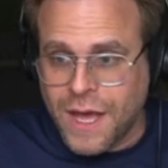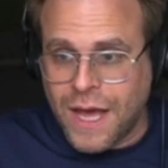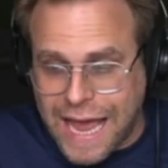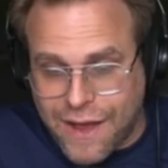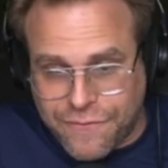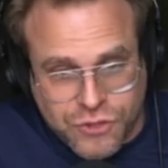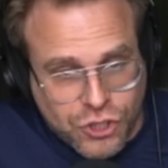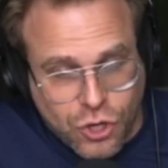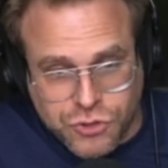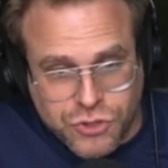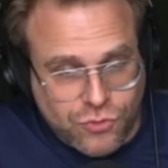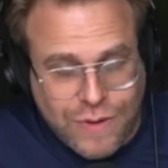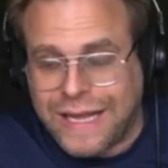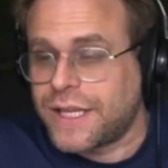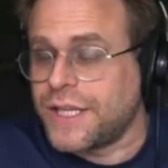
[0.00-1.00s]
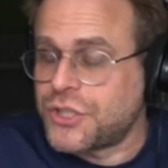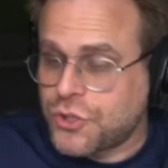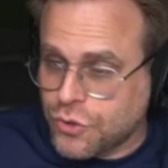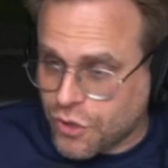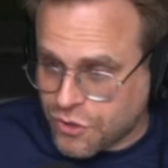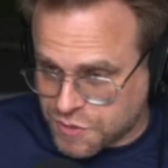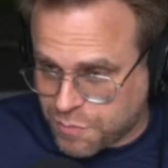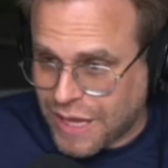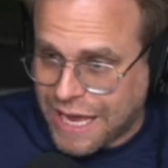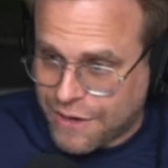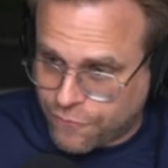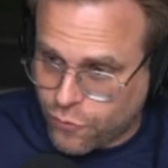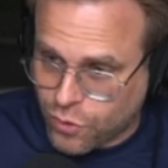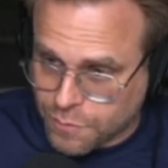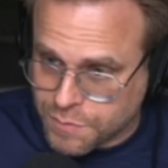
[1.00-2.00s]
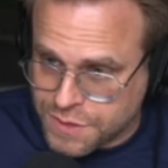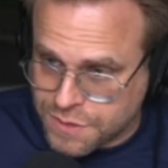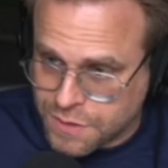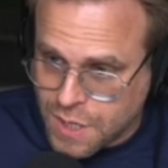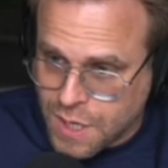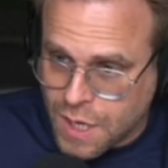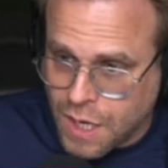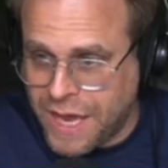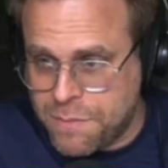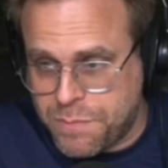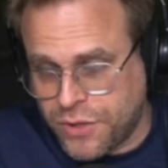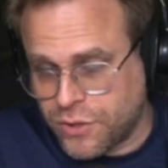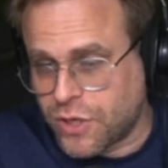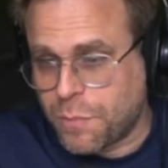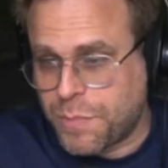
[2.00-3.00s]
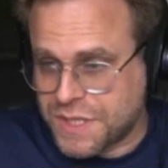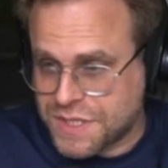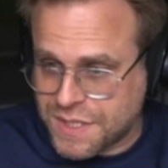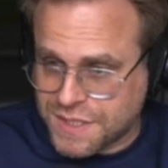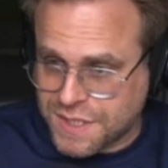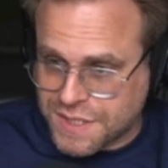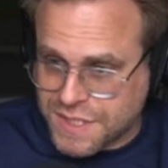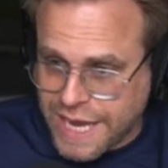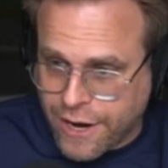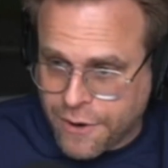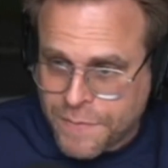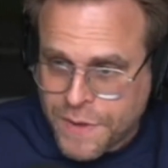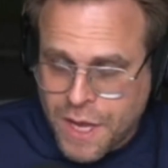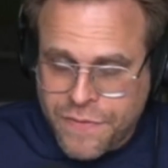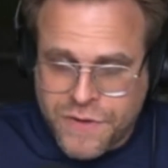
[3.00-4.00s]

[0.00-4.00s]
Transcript: have to go directly to those platforms and build our businesses there.